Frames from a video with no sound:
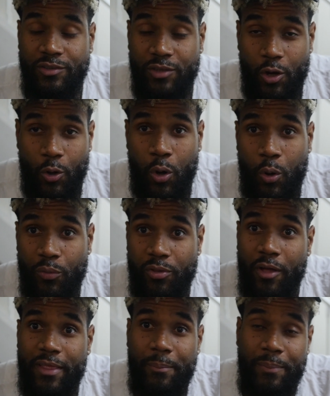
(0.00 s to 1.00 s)
So, with
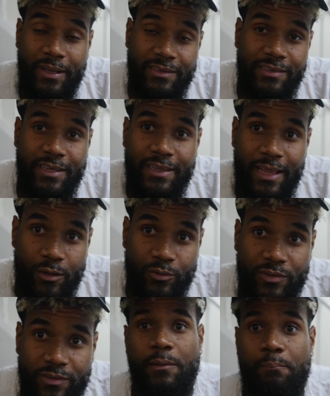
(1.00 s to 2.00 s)
all that being said, that
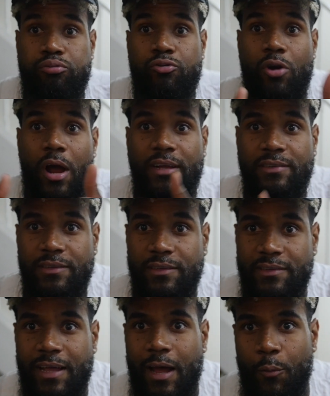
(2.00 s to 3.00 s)
was the
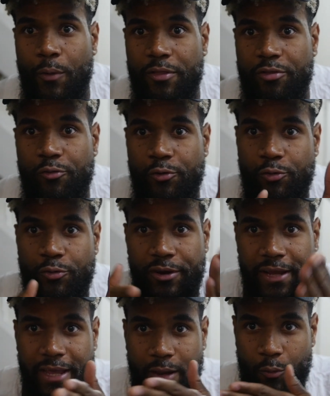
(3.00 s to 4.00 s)
process I went through in order
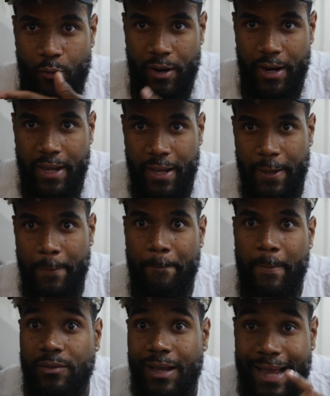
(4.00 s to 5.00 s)
to get where I am.
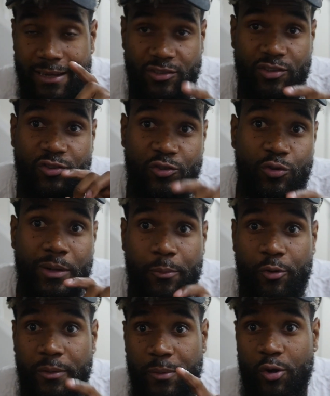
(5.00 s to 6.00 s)
Actually, soon I'm
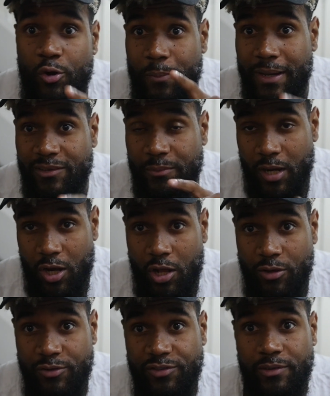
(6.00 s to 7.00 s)
going to be going back to my
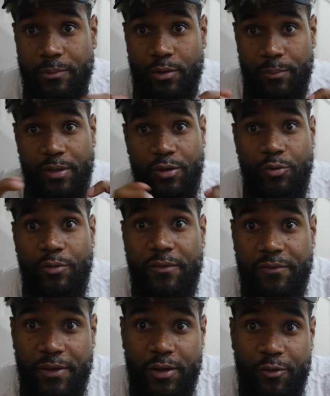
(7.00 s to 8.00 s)
colors. I'm going to be doing a
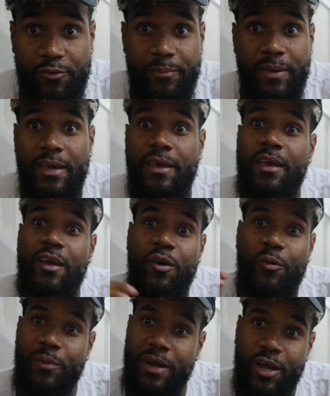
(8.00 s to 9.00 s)
video of me
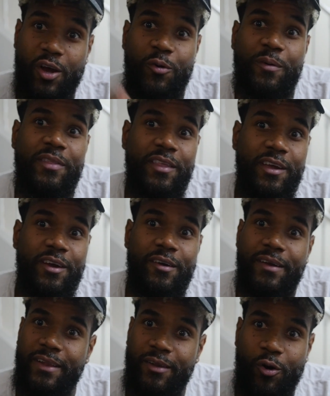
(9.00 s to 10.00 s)
when I go in
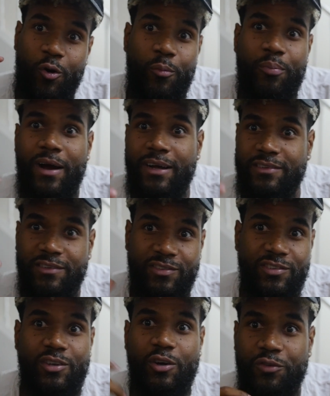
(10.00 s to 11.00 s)
there and the whole process
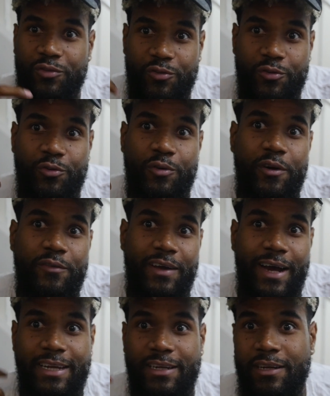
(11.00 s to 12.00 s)
she goes through of
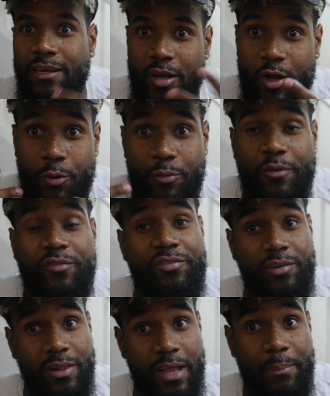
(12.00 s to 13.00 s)
kind of going through. If
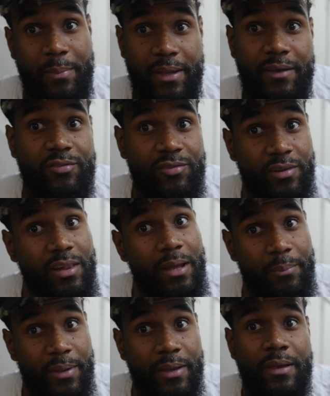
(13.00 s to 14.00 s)
she'll let
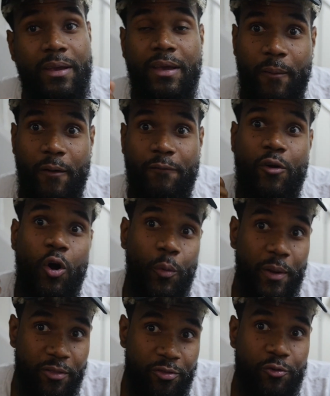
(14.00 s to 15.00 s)
me, of
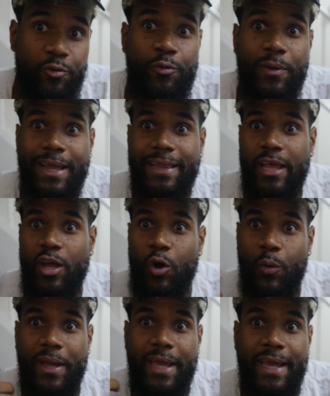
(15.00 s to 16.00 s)
going through and then
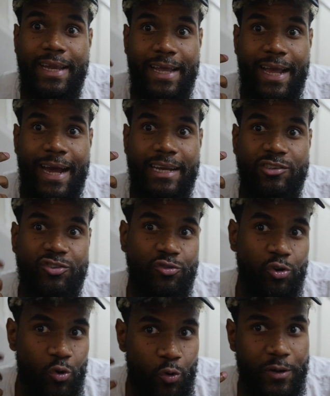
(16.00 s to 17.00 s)
going in and kind of just
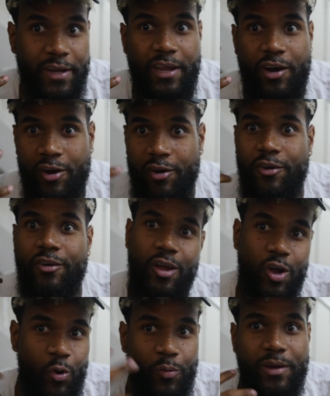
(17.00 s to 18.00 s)
recording her
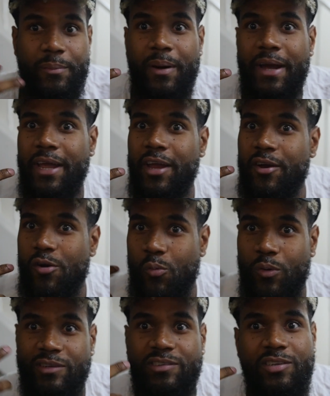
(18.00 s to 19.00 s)
going into my hair and
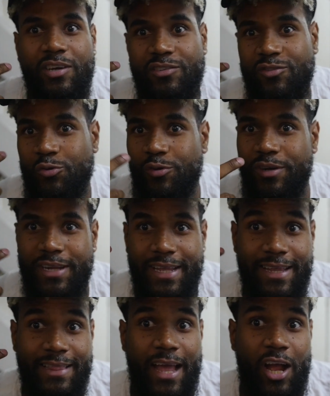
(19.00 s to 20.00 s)
what she does in order to
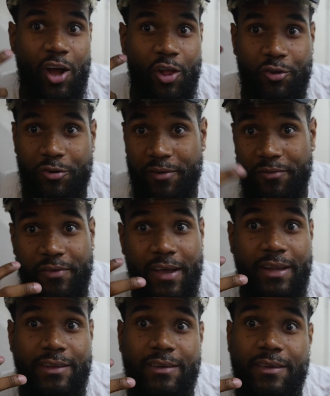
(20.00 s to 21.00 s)
get that color and
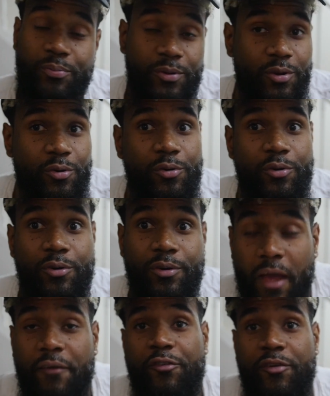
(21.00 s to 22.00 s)
effect. And it's pretty cool.
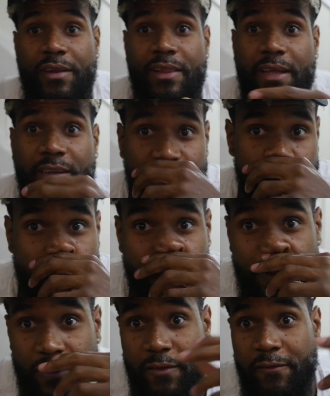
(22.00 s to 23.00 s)
If you're in Atlanta, she
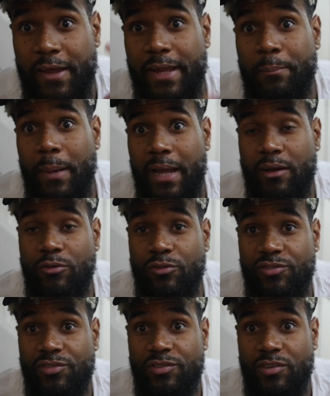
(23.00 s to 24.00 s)
works at the Van
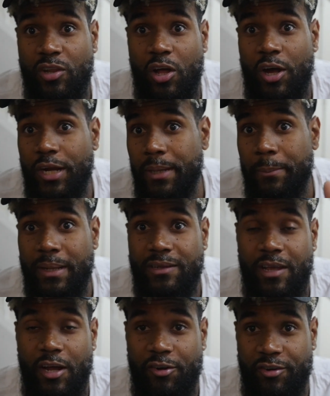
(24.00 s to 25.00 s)
Michaels salon in
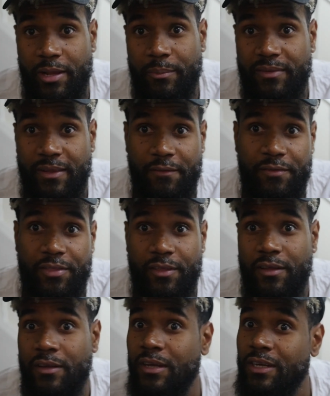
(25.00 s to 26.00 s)
Midtown. Her name's
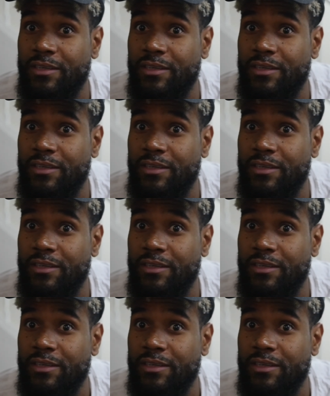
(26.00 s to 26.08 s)
Nefitha.